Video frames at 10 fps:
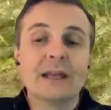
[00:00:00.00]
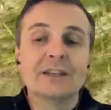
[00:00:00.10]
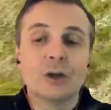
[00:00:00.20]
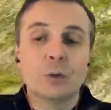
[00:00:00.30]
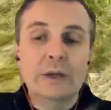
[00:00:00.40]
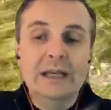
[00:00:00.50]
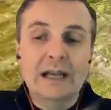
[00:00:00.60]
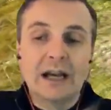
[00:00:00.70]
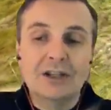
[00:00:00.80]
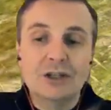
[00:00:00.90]
So we
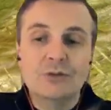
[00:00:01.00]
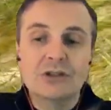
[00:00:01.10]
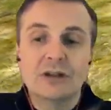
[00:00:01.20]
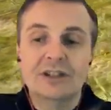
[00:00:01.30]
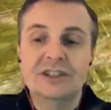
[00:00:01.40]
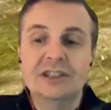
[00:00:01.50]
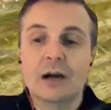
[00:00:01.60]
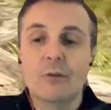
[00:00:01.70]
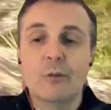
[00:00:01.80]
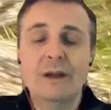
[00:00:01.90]
are utilizing
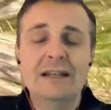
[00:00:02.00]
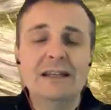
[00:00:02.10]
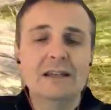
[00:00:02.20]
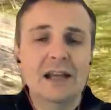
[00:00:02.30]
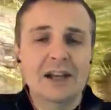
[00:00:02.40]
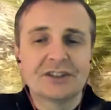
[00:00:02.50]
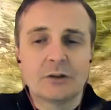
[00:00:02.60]
our mobility index,